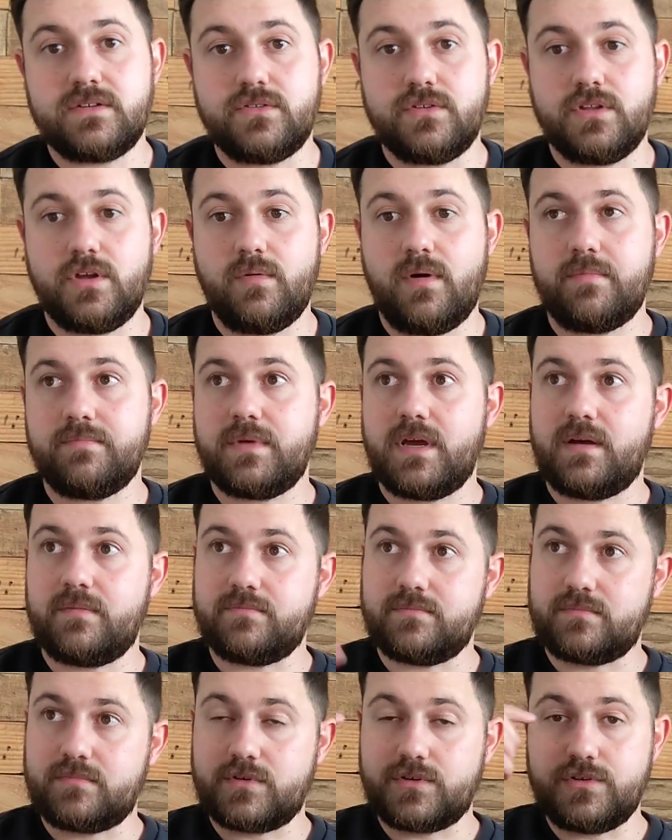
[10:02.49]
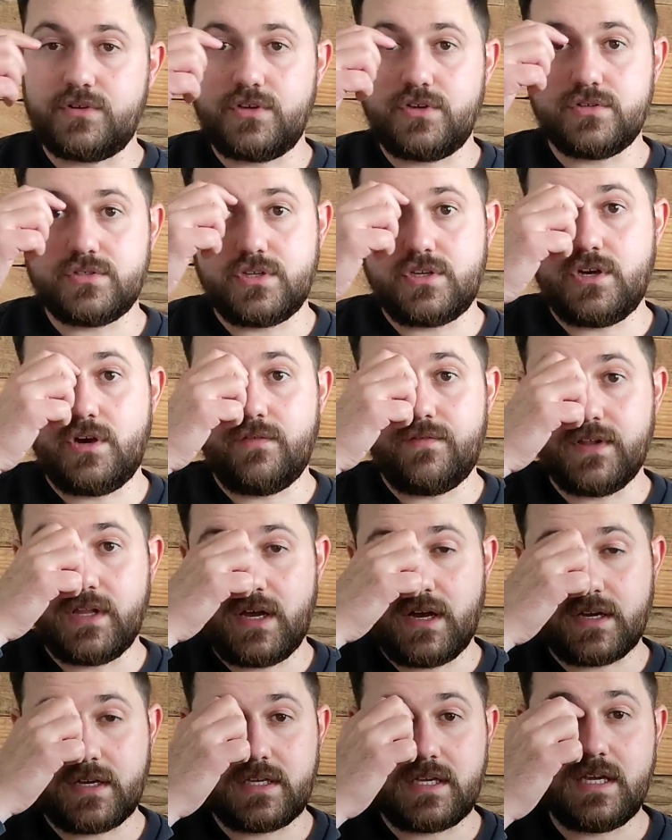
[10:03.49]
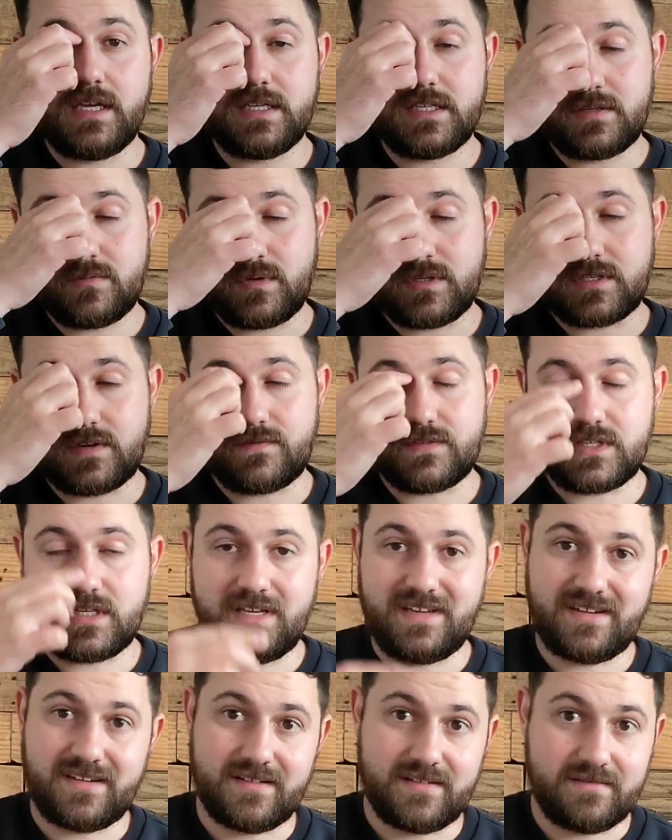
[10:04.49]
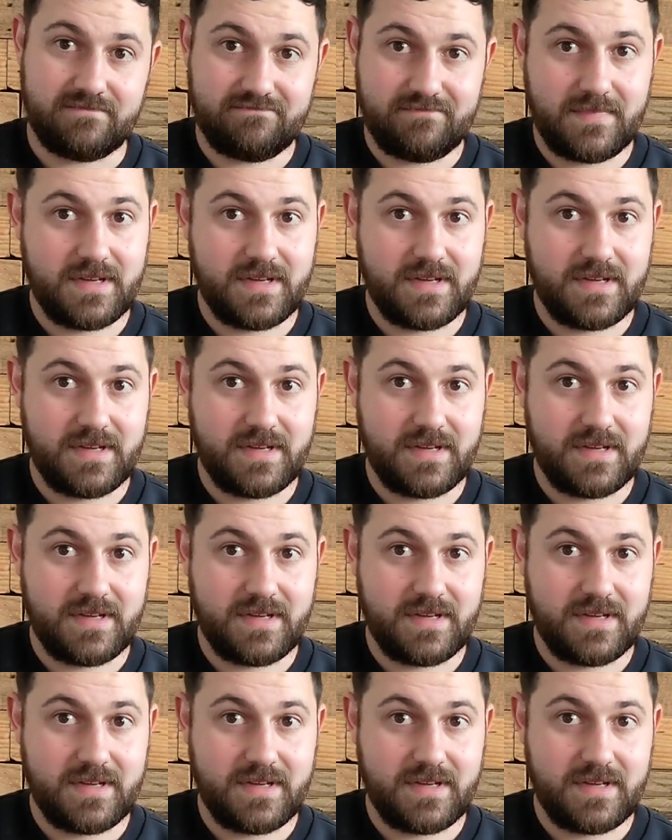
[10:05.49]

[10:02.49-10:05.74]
Although I'm going to use an overlager yeast, which I've seen can